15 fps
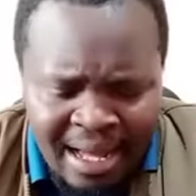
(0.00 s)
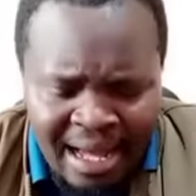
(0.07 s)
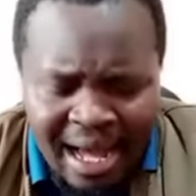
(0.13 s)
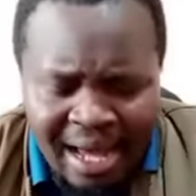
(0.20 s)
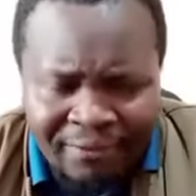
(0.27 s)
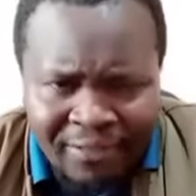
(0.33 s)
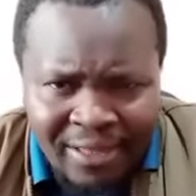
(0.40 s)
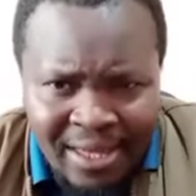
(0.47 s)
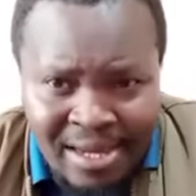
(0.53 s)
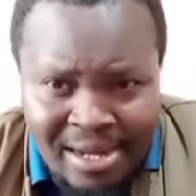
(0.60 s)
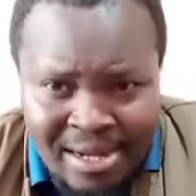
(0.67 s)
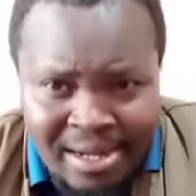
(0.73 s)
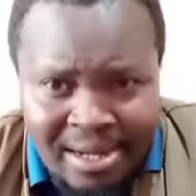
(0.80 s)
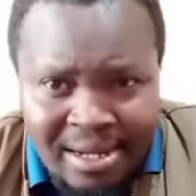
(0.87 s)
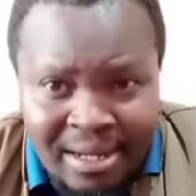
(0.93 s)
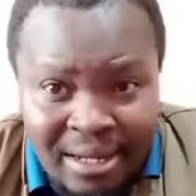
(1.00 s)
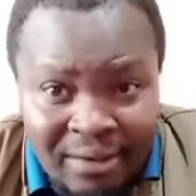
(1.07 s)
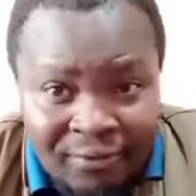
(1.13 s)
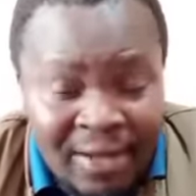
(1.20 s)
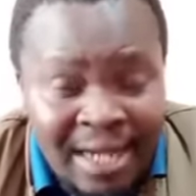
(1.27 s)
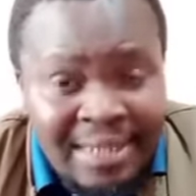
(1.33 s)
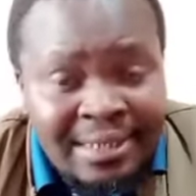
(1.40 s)
I think
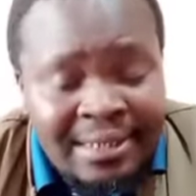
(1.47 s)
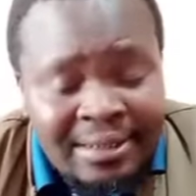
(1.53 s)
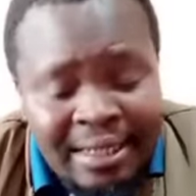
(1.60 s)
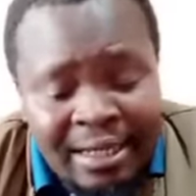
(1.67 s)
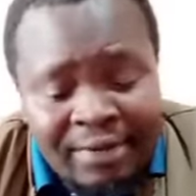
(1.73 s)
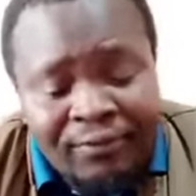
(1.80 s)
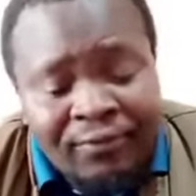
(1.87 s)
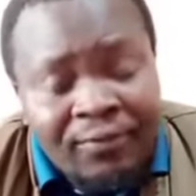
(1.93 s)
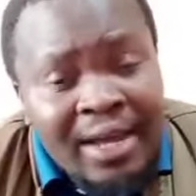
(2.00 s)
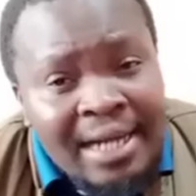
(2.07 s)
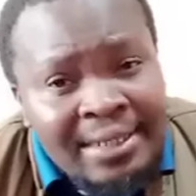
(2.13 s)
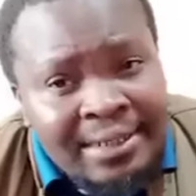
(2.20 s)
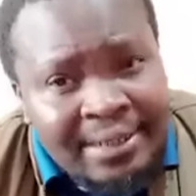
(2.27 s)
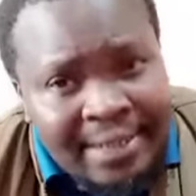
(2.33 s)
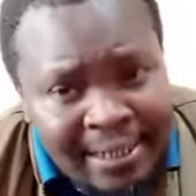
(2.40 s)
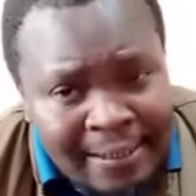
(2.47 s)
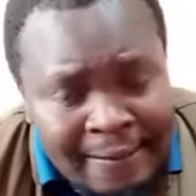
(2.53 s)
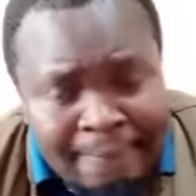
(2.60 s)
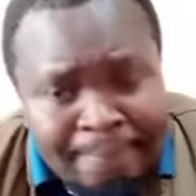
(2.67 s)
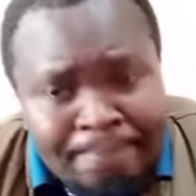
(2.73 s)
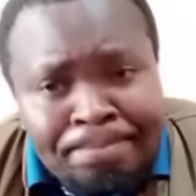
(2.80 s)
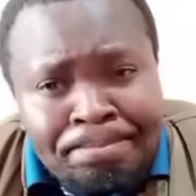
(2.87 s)
if that's
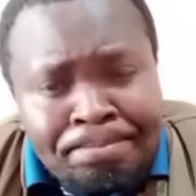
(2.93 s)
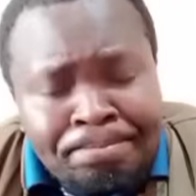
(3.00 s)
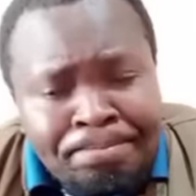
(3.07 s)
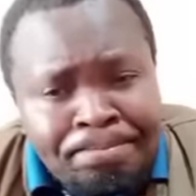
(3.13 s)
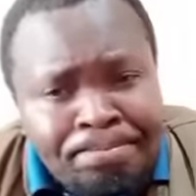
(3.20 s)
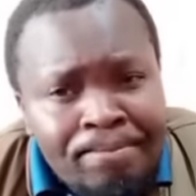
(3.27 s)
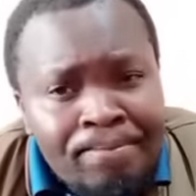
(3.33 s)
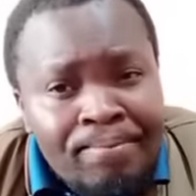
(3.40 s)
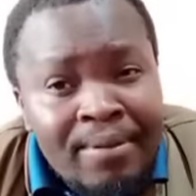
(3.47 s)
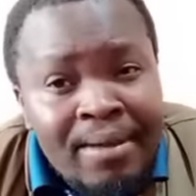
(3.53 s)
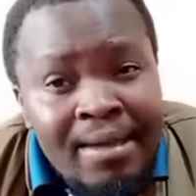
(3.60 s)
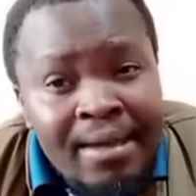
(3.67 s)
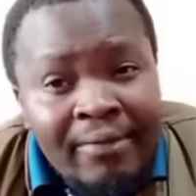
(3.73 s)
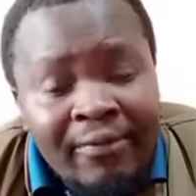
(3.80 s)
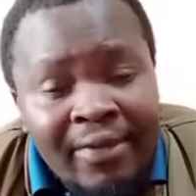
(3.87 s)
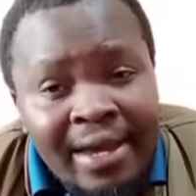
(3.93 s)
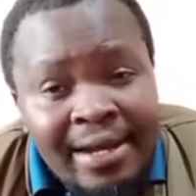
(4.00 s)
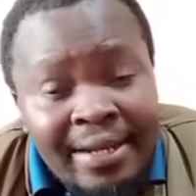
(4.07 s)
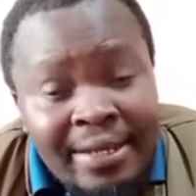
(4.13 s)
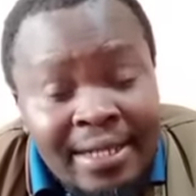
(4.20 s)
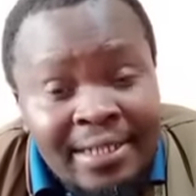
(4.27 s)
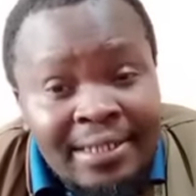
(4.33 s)
done,
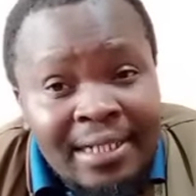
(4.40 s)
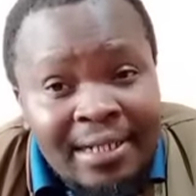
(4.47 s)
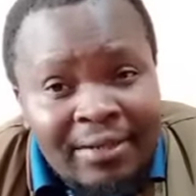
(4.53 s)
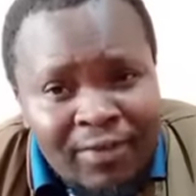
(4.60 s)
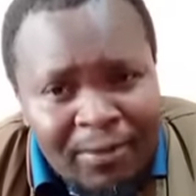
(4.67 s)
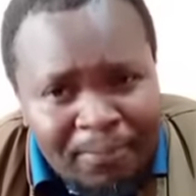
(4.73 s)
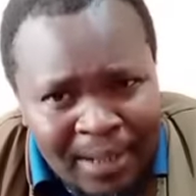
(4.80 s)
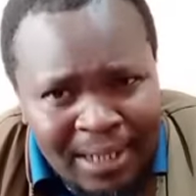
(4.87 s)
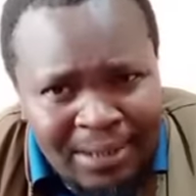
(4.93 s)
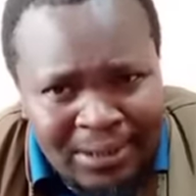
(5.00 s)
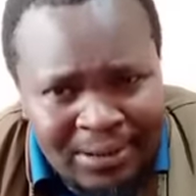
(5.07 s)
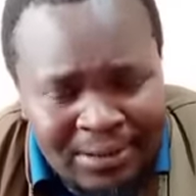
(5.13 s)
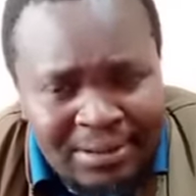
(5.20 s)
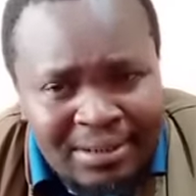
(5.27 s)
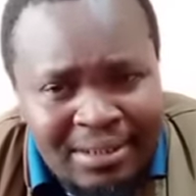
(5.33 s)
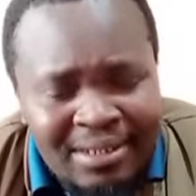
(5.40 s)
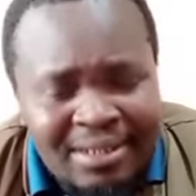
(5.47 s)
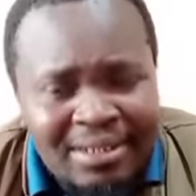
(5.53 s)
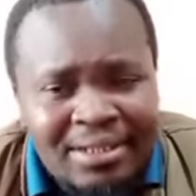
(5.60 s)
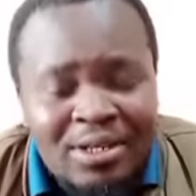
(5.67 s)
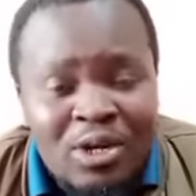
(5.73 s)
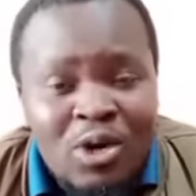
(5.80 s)
then each and every person
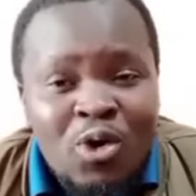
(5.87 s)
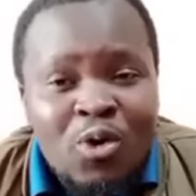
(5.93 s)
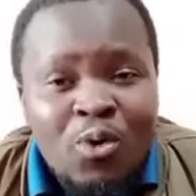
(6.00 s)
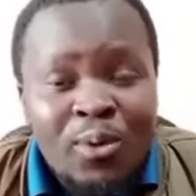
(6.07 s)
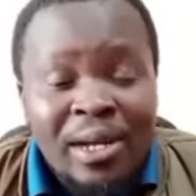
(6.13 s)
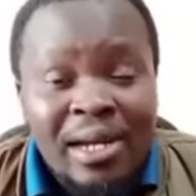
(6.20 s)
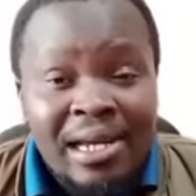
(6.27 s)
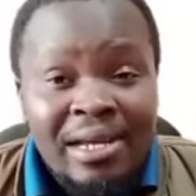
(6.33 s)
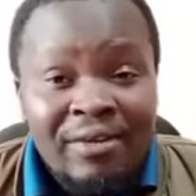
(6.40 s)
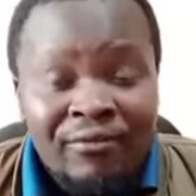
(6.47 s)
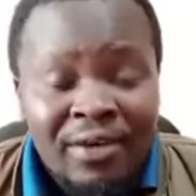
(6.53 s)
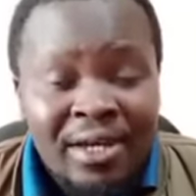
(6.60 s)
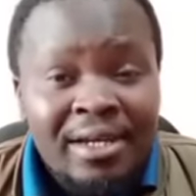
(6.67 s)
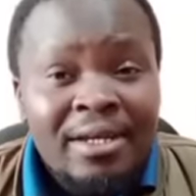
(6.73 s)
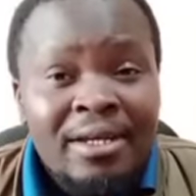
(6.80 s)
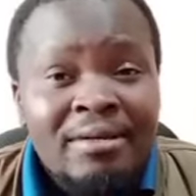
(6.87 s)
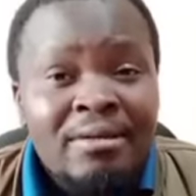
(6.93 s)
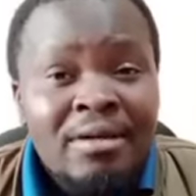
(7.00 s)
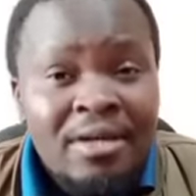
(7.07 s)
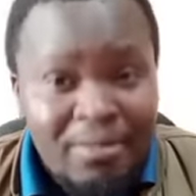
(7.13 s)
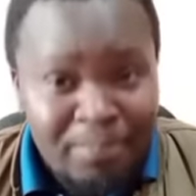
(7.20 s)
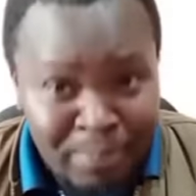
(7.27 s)
will live very
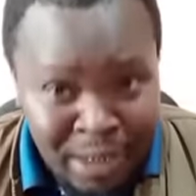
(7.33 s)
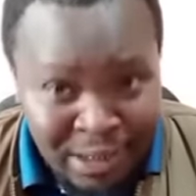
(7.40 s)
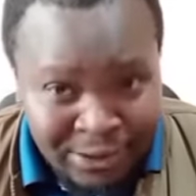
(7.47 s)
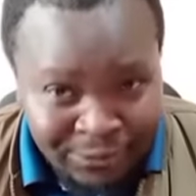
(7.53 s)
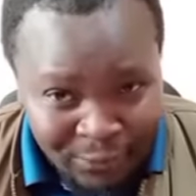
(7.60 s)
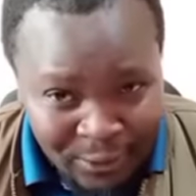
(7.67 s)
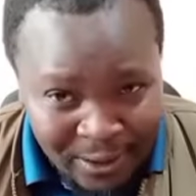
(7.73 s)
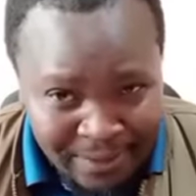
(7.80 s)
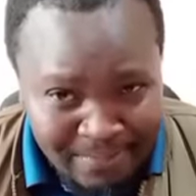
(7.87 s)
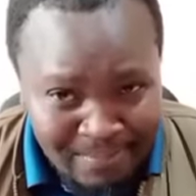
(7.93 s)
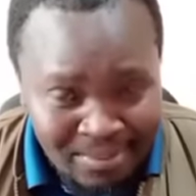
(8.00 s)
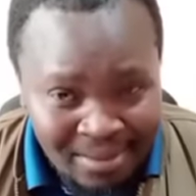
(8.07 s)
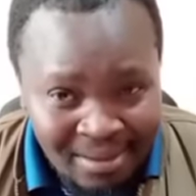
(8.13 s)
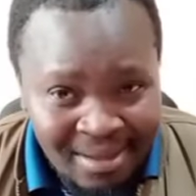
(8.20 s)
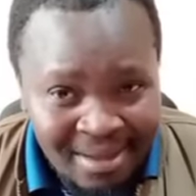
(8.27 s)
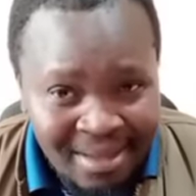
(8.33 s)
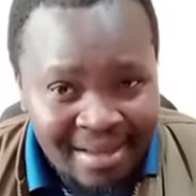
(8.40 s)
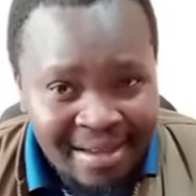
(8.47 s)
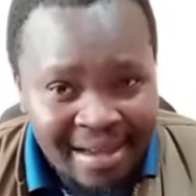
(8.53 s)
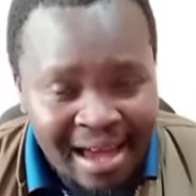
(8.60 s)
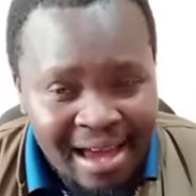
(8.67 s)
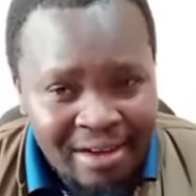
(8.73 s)
peacefully
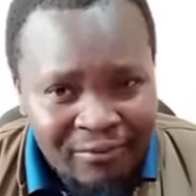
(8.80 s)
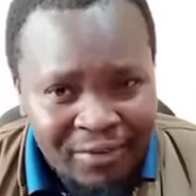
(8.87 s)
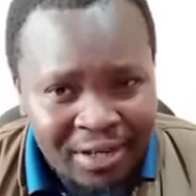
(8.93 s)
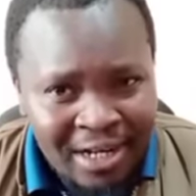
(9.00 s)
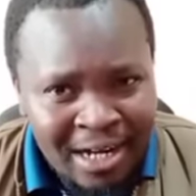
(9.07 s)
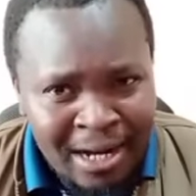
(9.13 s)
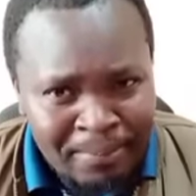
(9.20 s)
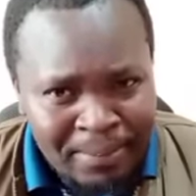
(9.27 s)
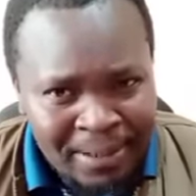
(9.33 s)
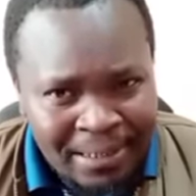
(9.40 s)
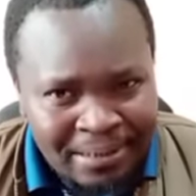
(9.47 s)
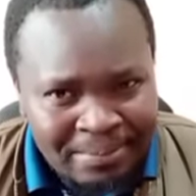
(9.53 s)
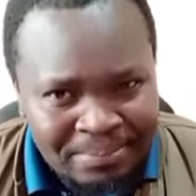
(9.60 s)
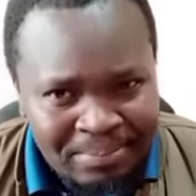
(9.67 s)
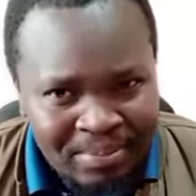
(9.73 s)
and very happily.